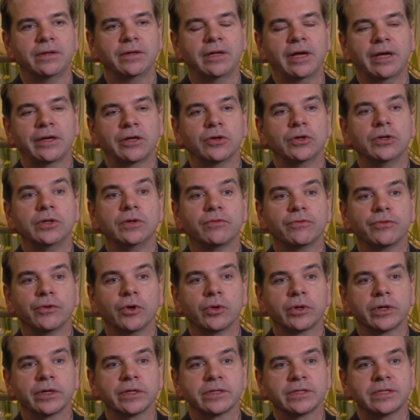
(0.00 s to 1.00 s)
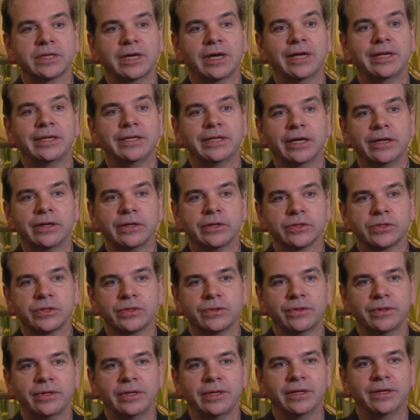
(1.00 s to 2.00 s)
I couldn't focus on
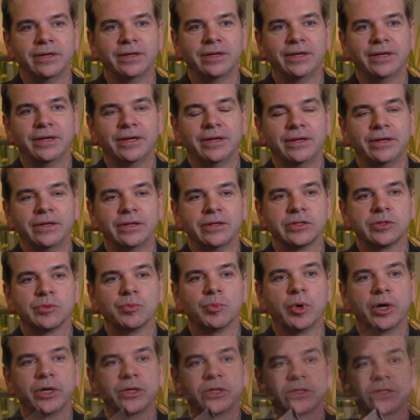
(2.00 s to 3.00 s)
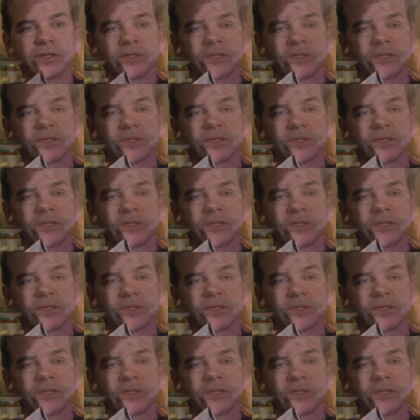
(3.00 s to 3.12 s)
dentistry as much